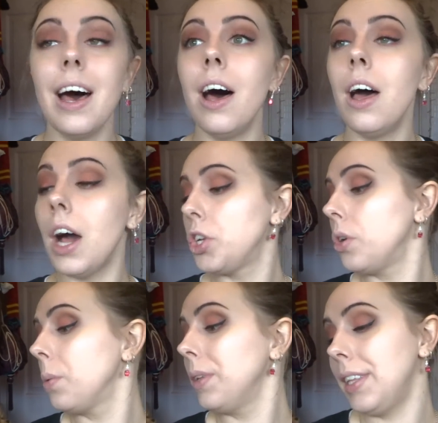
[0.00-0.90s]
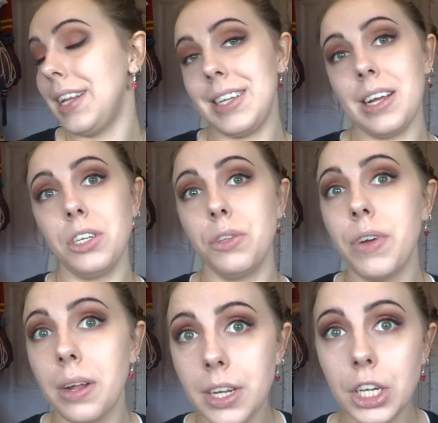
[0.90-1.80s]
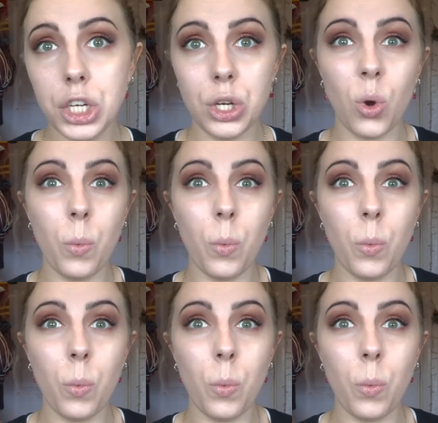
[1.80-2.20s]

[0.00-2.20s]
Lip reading: I don't know whether that's down to the foundation or